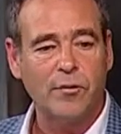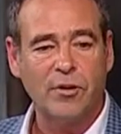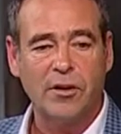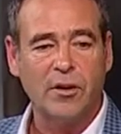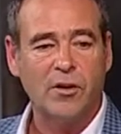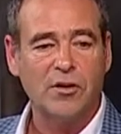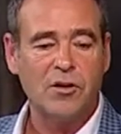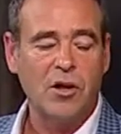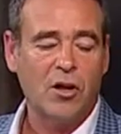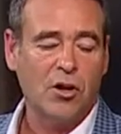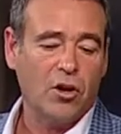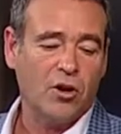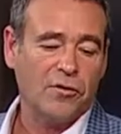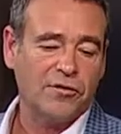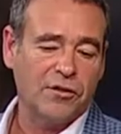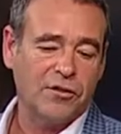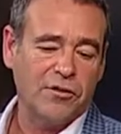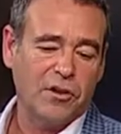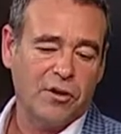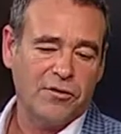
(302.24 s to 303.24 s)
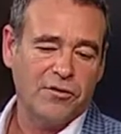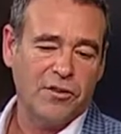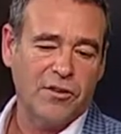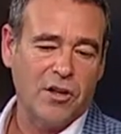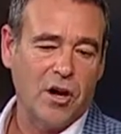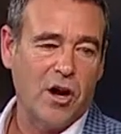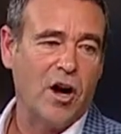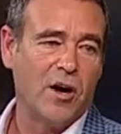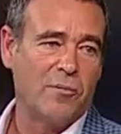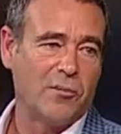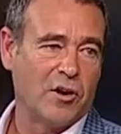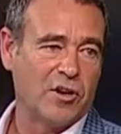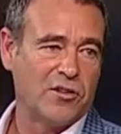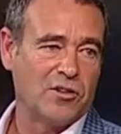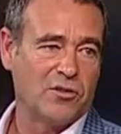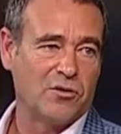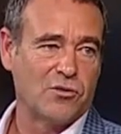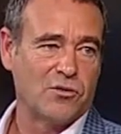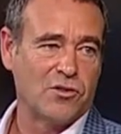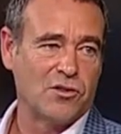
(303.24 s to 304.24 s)
you know, often the high price
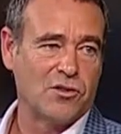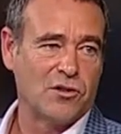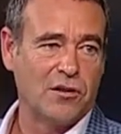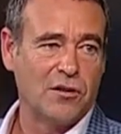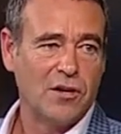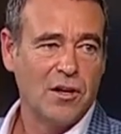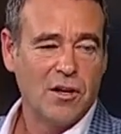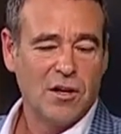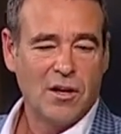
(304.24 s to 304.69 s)
horses are.